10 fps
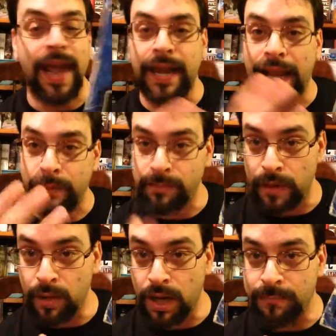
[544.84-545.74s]
and they came with
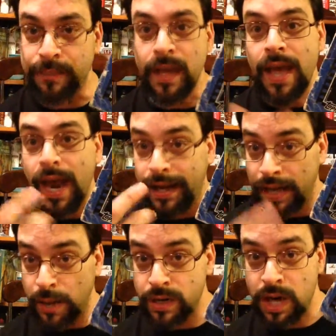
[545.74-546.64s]
bubblegum, and they
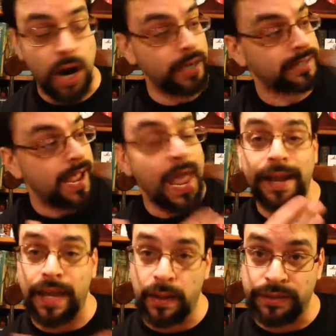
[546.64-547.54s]
came with cards, and
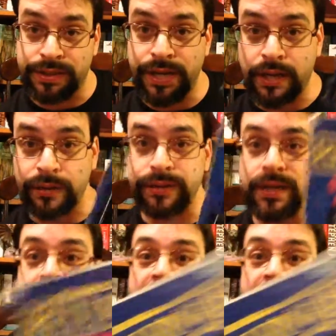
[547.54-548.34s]
they came with stickers.